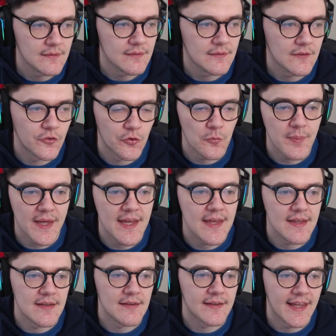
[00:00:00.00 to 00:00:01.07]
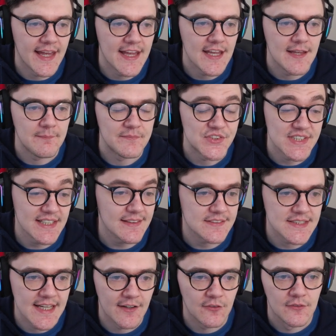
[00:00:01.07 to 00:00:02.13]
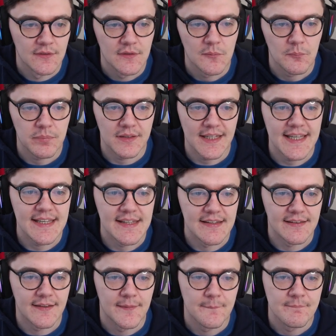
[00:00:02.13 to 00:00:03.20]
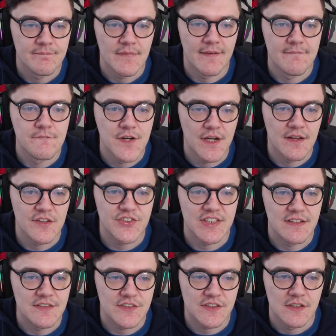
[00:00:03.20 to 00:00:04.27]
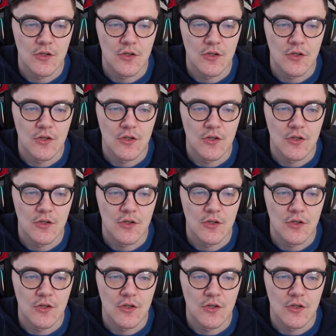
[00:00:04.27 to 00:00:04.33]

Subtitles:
Group A, game 6 now. Plague versus